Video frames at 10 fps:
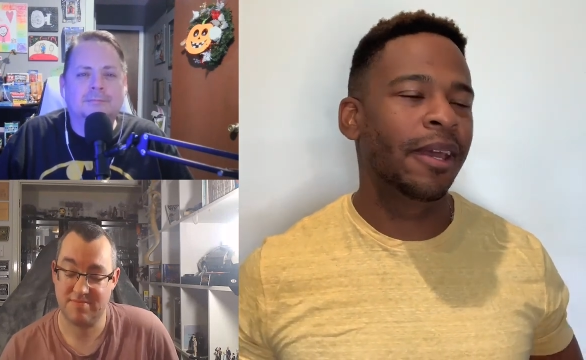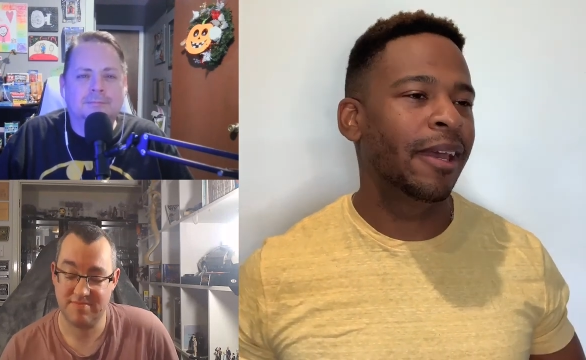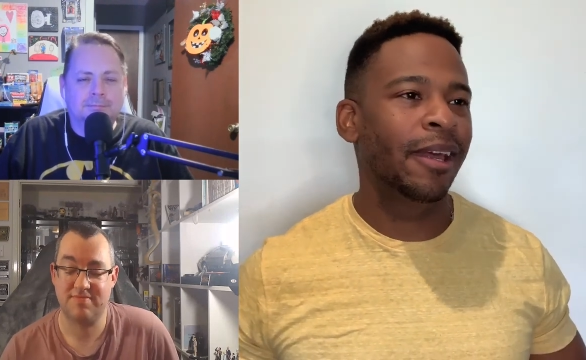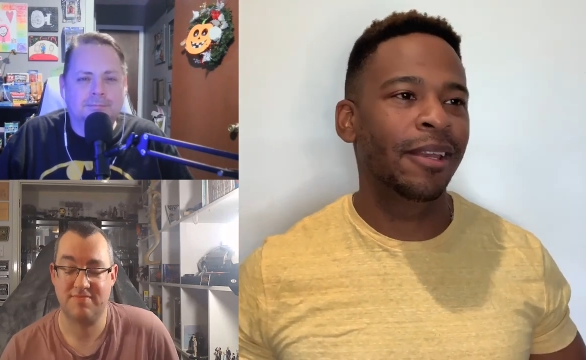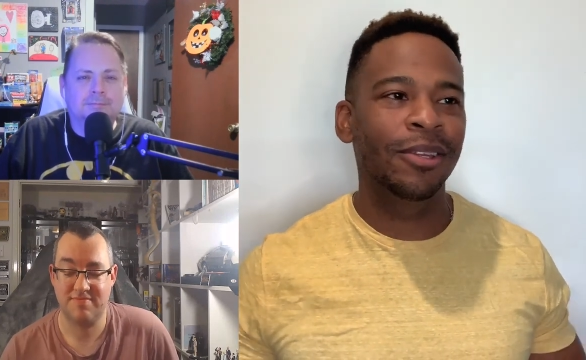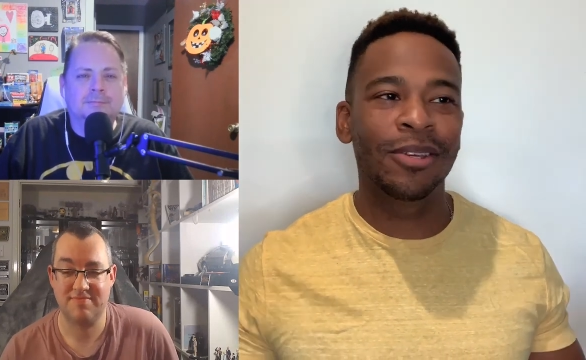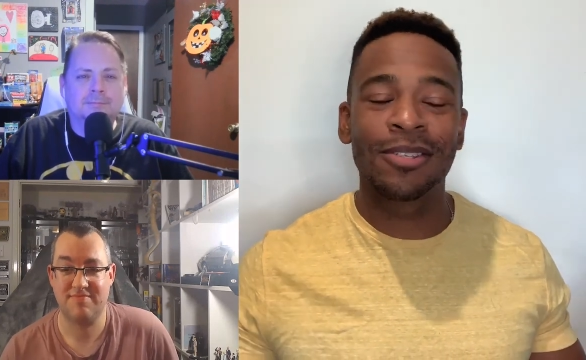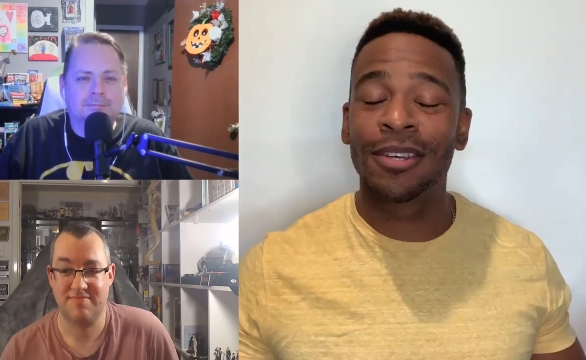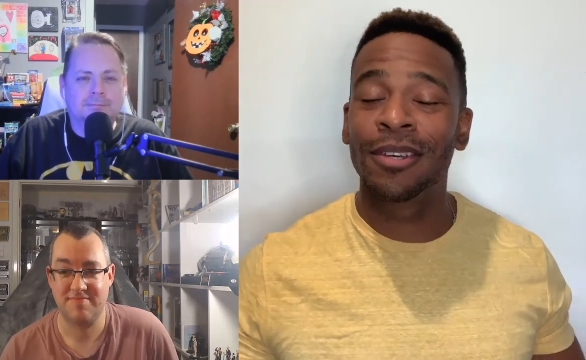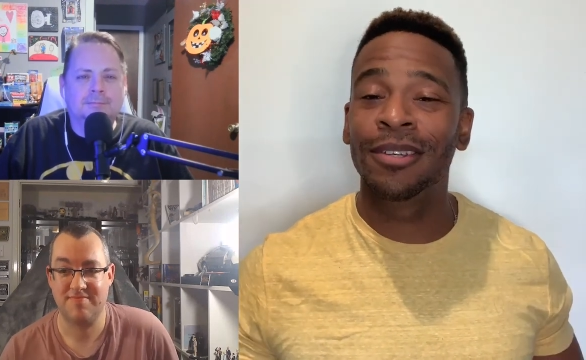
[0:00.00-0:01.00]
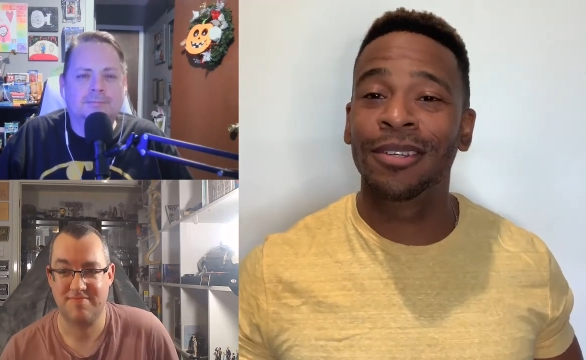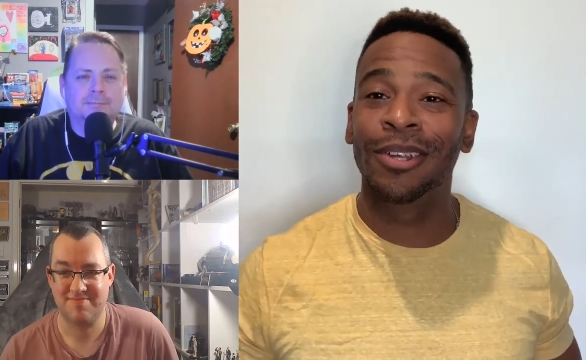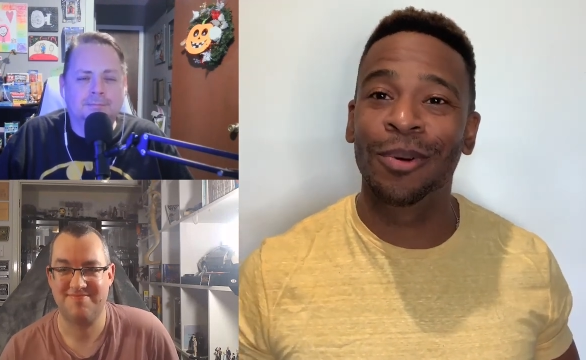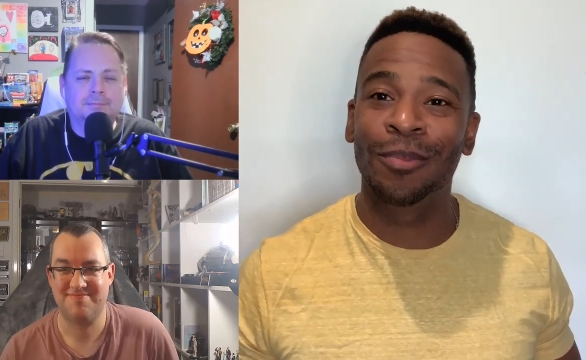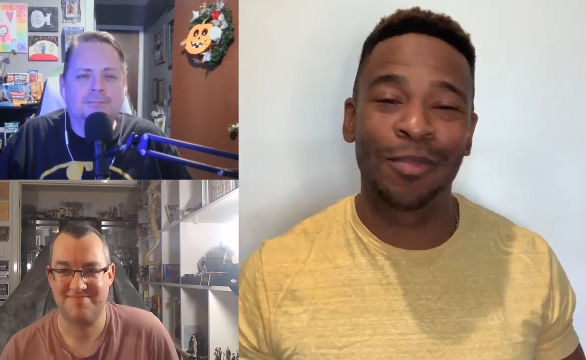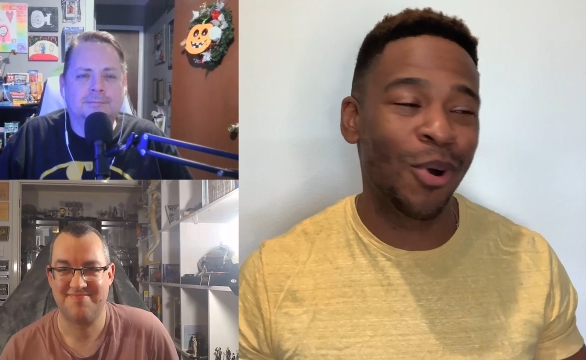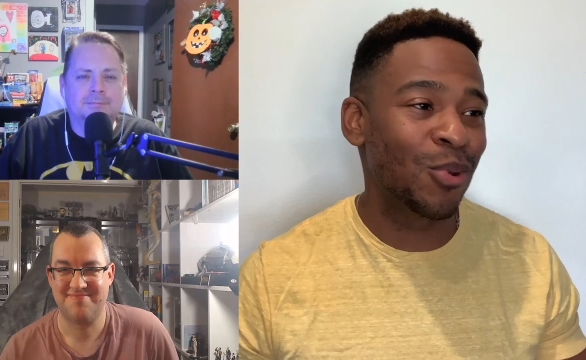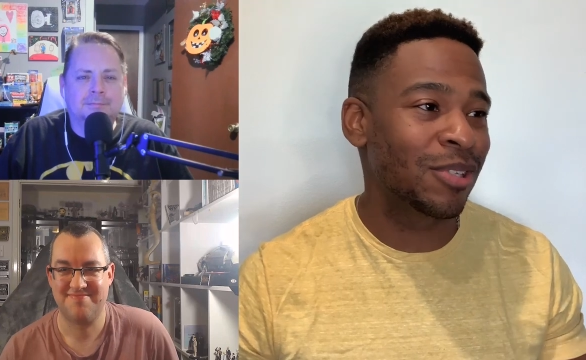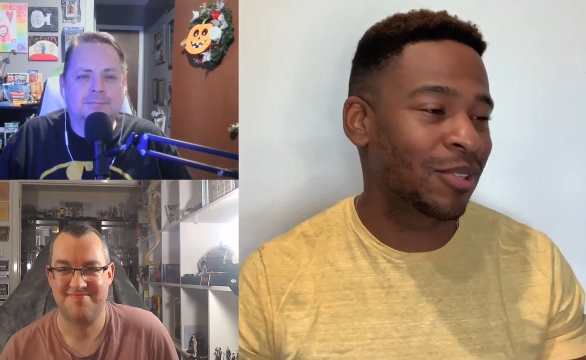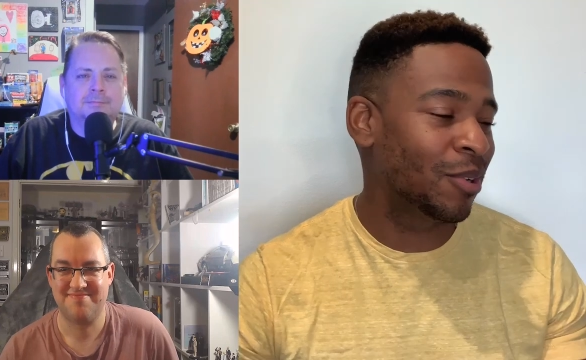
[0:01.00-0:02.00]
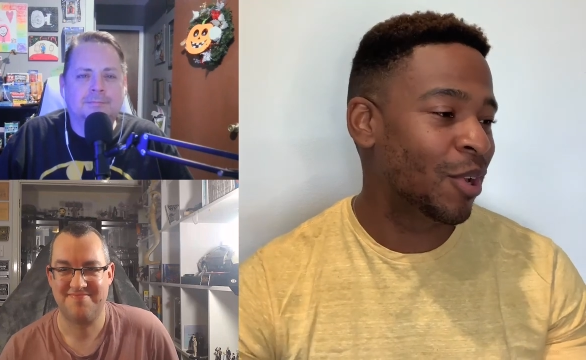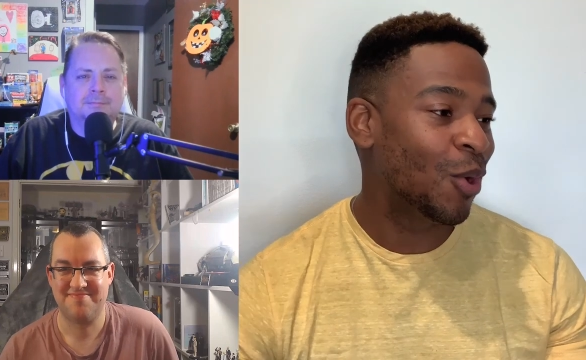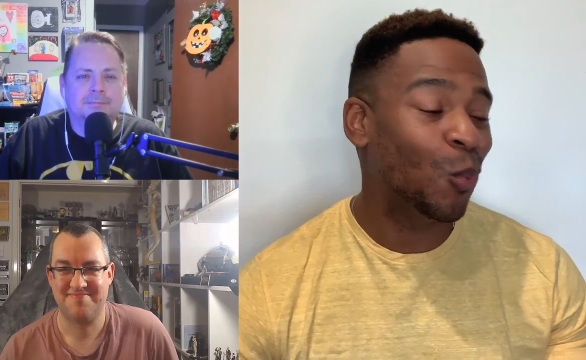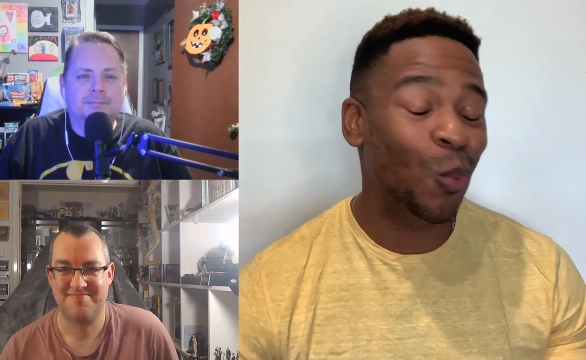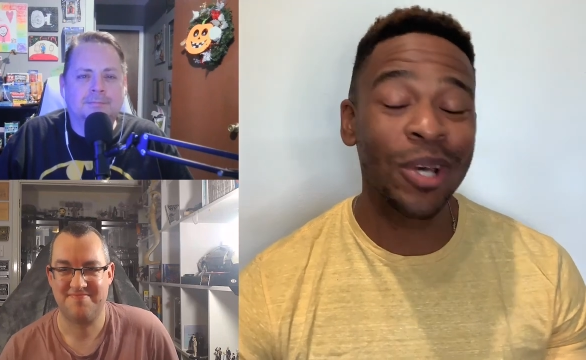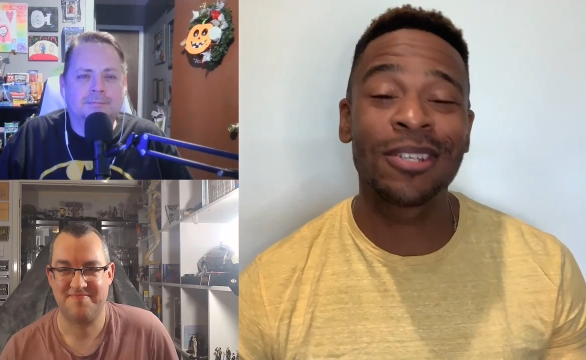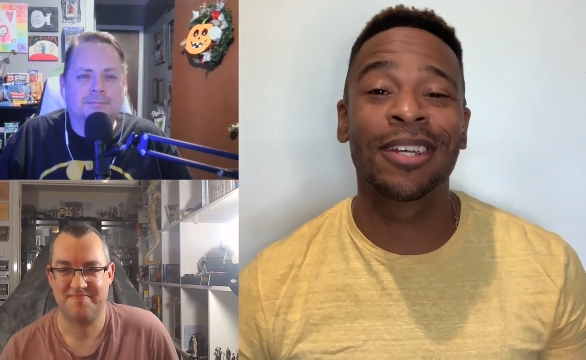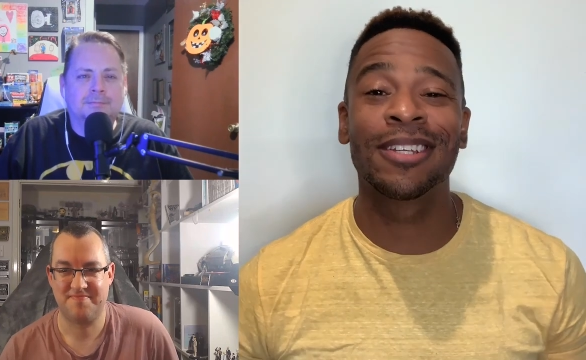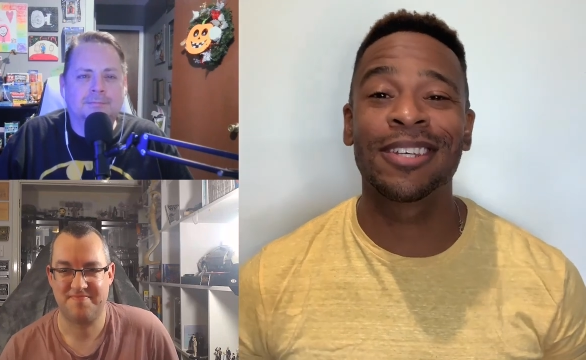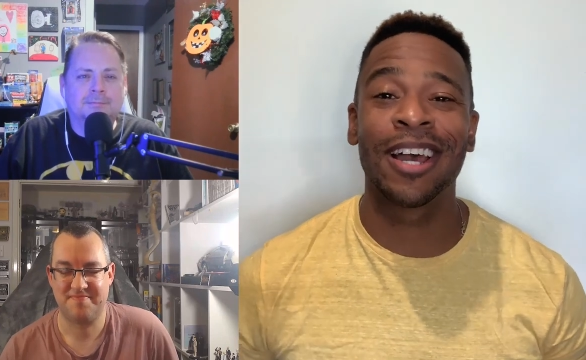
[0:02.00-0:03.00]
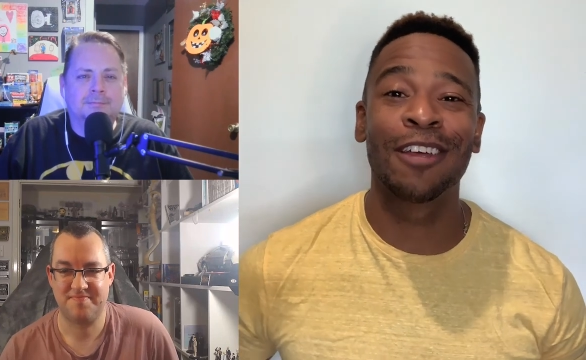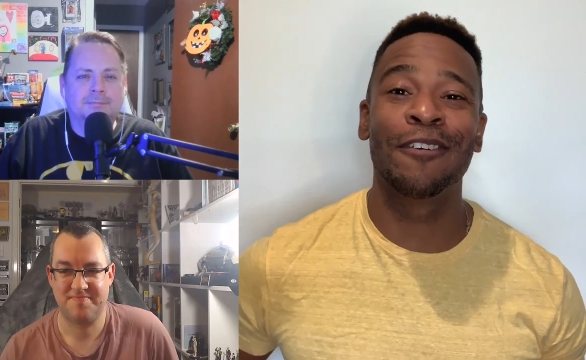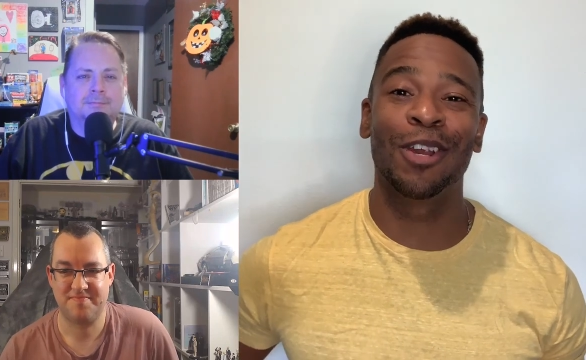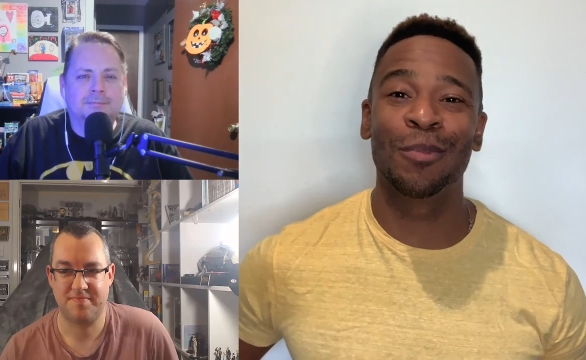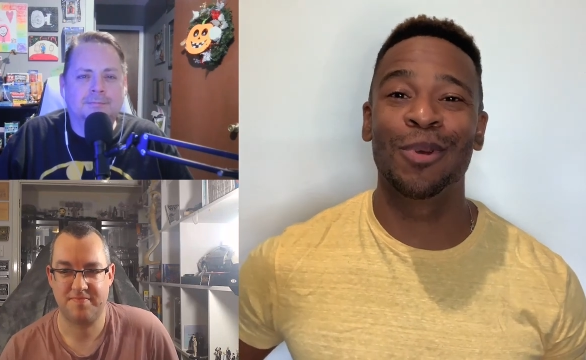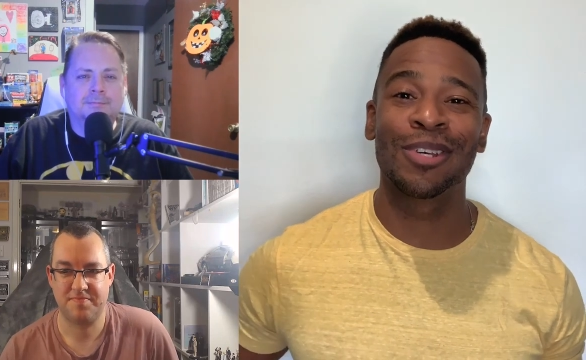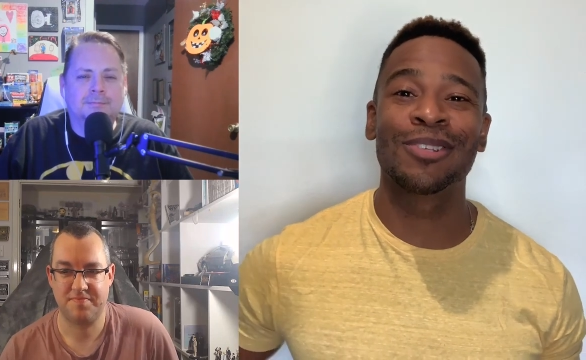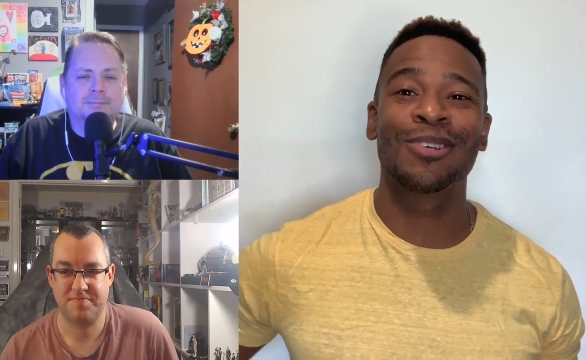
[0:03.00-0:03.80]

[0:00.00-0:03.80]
Speaker 1: And you can see, you know, Moe's whistling to elevator music.